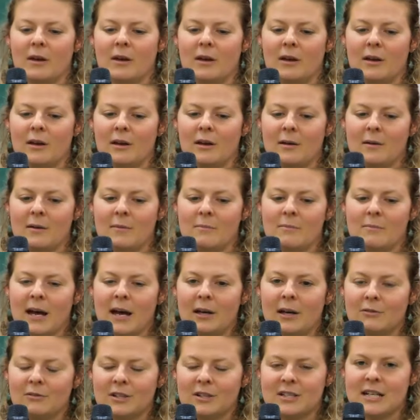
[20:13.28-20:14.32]
The
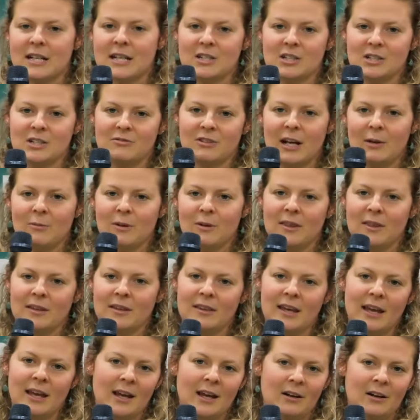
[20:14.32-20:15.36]
male retention rate
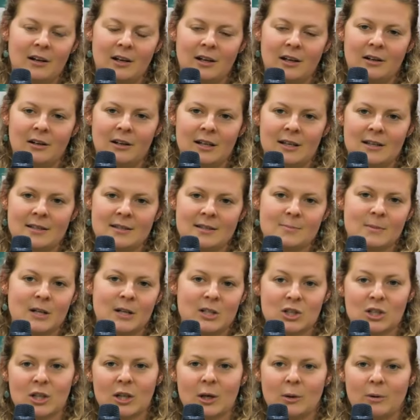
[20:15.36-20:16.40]
within the area is
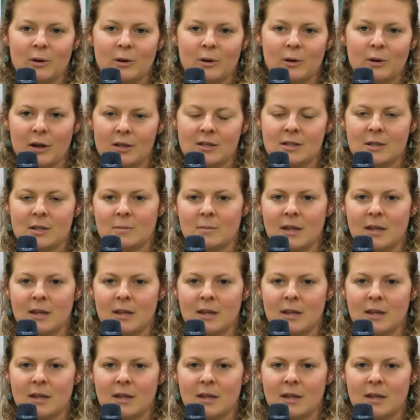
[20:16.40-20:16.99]
much lower though.